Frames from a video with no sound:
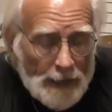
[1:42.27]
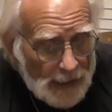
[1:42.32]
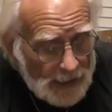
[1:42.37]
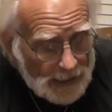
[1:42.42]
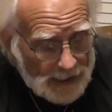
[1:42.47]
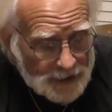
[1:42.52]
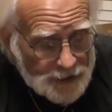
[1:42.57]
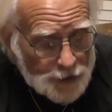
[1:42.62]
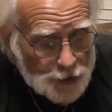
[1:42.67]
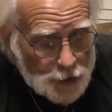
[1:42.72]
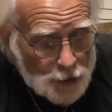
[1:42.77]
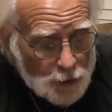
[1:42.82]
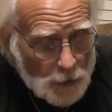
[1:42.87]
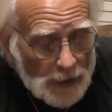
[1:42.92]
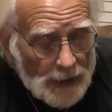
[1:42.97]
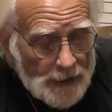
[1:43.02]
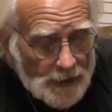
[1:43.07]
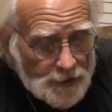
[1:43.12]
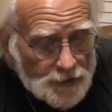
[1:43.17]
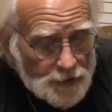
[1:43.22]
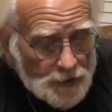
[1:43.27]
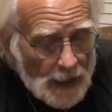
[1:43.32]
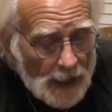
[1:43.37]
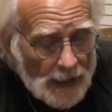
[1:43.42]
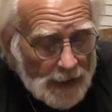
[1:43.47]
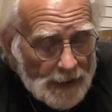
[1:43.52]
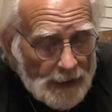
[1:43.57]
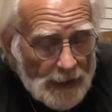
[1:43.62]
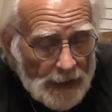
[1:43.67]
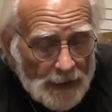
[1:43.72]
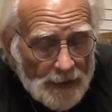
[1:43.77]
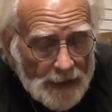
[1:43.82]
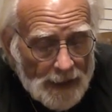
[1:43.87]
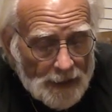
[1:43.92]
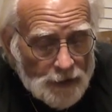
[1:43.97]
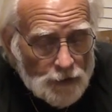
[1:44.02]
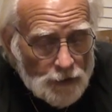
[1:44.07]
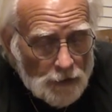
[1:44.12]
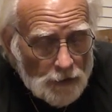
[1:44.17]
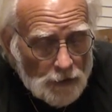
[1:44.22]
And I just wait a second, and
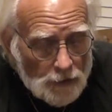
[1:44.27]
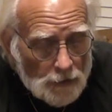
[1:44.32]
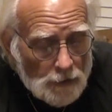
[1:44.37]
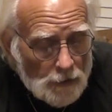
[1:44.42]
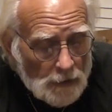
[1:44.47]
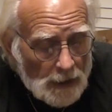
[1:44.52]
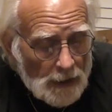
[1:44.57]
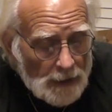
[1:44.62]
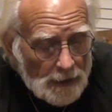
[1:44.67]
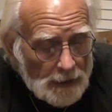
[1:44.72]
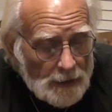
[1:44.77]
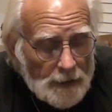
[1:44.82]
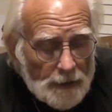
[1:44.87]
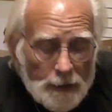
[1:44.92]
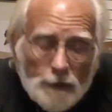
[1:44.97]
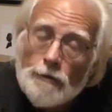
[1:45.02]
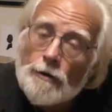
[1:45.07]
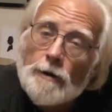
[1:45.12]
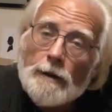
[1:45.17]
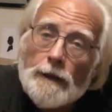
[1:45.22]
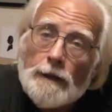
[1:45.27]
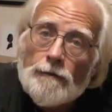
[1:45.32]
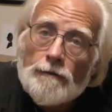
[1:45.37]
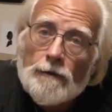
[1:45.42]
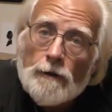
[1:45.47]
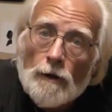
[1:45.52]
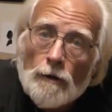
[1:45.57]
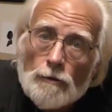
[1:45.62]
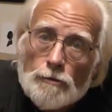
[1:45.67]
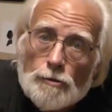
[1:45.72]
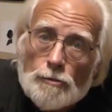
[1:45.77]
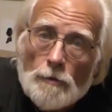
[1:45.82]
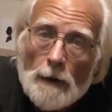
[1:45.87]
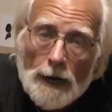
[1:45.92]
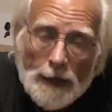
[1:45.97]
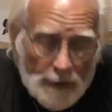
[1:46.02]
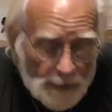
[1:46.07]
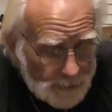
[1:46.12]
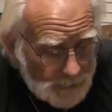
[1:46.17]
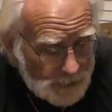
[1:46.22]
that two literally floats
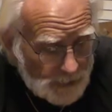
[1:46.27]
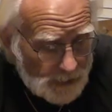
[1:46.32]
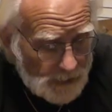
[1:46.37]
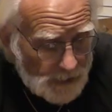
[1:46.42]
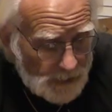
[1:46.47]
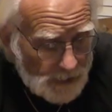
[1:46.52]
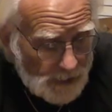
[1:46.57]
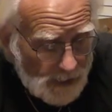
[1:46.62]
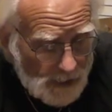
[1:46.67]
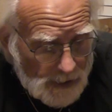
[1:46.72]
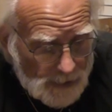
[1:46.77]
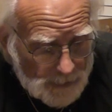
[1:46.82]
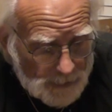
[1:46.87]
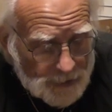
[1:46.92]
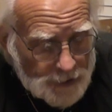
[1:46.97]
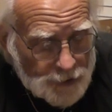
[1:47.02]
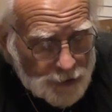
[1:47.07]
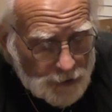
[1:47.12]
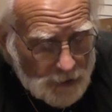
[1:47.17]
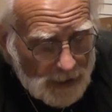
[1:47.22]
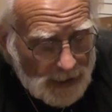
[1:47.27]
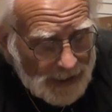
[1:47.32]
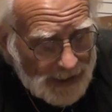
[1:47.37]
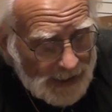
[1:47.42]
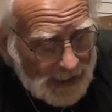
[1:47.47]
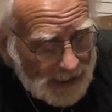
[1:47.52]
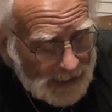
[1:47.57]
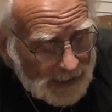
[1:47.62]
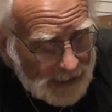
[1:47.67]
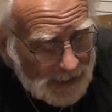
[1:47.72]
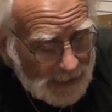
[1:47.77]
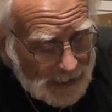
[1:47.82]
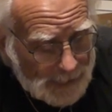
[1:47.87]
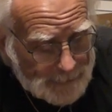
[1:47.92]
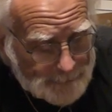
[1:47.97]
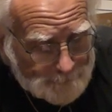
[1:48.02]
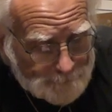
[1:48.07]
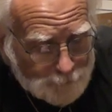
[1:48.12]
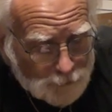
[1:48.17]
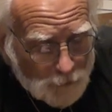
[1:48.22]
right up to the top. Let's try that
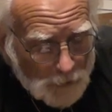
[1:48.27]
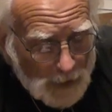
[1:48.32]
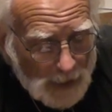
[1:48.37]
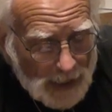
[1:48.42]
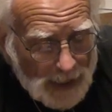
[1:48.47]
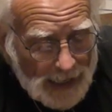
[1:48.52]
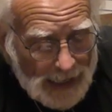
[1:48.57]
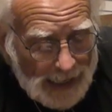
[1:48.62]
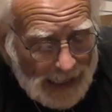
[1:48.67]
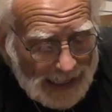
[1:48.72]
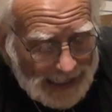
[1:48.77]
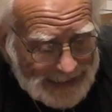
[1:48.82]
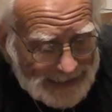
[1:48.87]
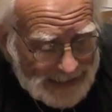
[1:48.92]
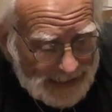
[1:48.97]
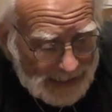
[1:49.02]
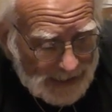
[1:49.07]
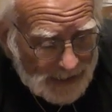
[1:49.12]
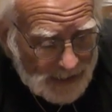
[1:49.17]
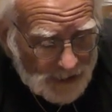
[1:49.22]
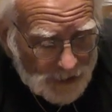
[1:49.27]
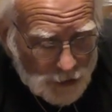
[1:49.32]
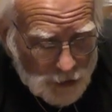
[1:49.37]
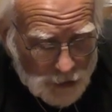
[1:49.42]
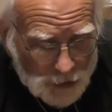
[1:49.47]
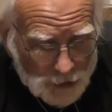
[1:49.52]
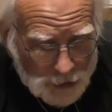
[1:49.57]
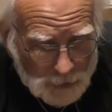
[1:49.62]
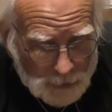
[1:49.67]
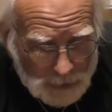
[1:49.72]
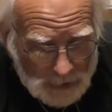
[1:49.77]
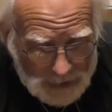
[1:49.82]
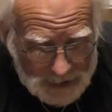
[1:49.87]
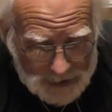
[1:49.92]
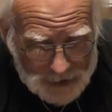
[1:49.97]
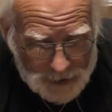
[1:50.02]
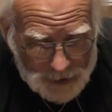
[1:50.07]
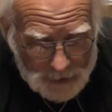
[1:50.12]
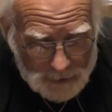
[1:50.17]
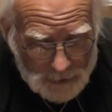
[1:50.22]
again. I take the two,
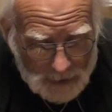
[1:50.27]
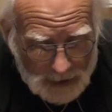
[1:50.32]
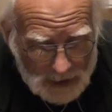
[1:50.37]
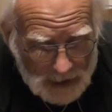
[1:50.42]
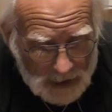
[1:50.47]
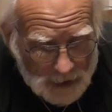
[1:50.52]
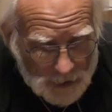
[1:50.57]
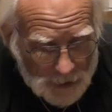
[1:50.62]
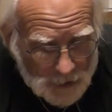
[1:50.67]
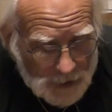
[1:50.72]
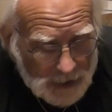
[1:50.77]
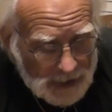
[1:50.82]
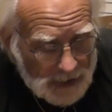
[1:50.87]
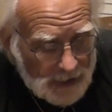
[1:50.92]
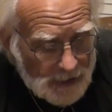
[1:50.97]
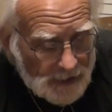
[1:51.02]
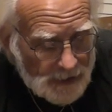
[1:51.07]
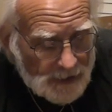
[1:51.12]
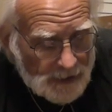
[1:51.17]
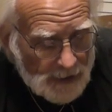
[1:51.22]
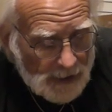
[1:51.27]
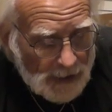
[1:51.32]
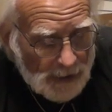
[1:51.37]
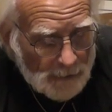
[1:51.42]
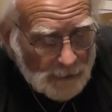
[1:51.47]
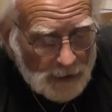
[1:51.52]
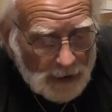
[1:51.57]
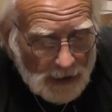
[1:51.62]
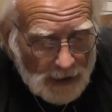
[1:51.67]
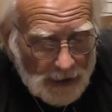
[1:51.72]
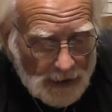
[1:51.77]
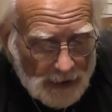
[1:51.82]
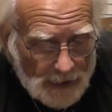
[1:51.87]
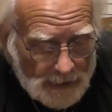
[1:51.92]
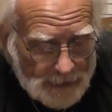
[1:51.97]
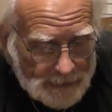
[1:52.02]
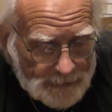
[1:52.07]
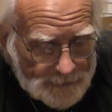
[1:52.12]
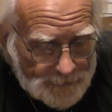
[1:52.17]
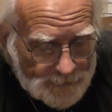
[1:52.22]
place them underneath the top
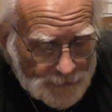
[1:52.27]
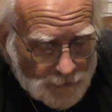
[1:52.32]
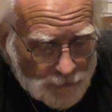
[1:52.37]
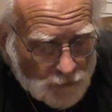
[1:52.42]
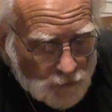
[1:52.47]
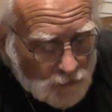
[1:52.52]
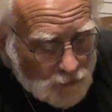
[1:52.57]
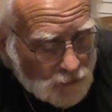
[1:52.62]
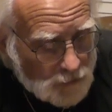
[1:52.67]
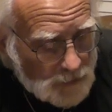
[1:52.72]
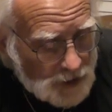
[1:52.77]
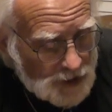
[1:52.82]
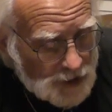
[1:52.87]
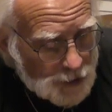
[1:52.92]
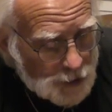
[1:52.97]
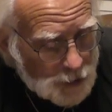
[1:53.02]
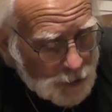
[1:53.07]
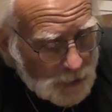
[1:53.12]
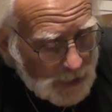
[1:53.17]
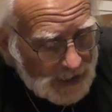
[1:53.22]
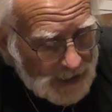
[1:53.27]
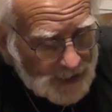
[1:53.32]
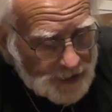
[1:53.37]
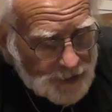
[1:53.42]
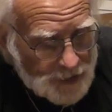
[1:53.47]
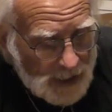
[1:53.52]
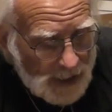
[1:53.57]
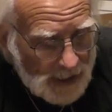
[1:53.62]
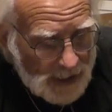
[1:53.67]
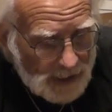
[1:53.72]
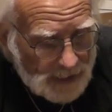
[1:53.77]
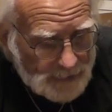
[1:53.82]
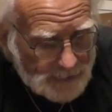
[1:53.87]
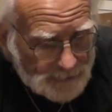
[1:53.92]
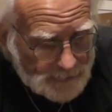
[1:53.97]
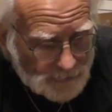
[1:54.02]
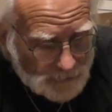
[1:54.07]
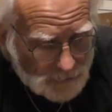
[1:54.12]
king. Just wait a second.